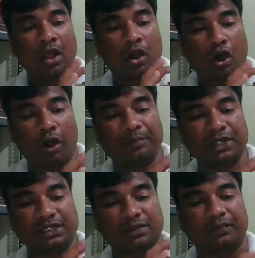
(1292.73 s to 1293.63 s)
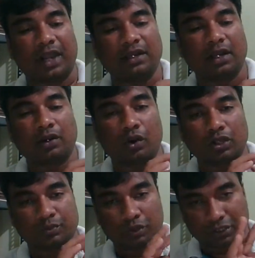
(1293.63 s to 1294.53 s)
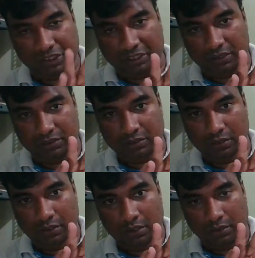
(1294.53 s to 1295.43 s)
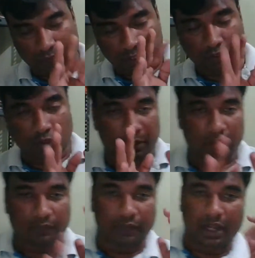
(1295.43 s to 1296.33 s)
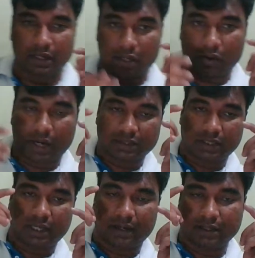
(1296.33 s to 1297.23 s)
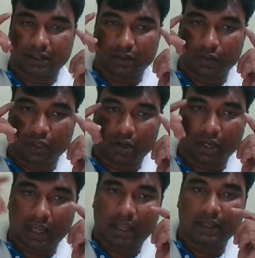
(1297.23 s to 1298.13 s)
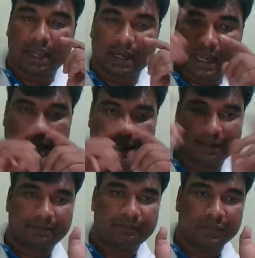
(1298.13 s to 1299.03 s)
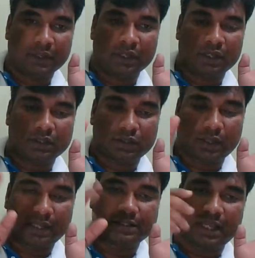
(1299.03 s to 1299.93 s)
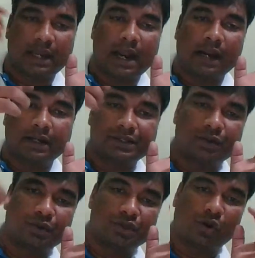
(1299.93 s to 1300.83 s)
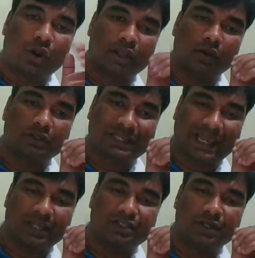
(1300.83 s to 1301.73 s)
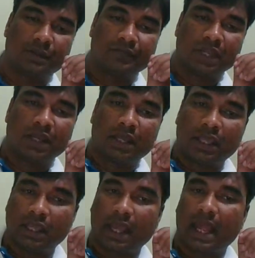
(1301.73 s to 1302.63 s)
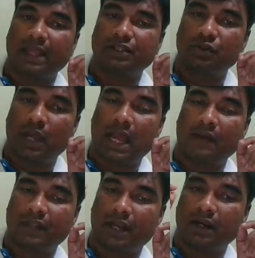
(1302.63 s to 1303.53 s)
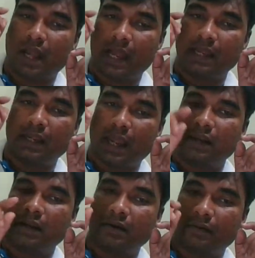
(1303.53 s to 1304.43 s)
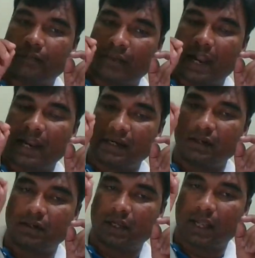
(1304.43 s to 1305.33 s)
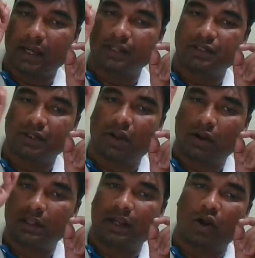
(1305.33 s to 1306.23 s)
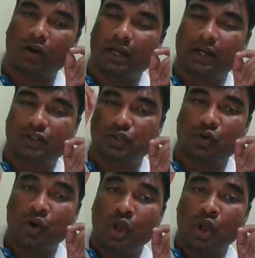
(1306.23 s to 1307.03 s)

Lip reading: objects, fine and gross motor skills. When you're talking in fine, you're actually connected through your eye and a hand. So you can say an artist who is drawing your sketch, he has to have that eye and hand connection or the contact so